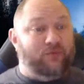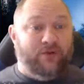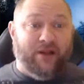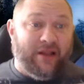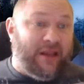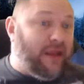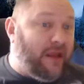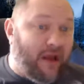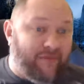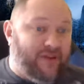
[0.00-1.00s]
really
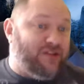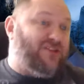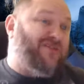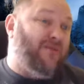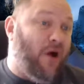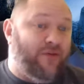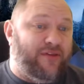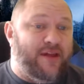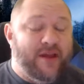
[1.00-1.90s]
of this growth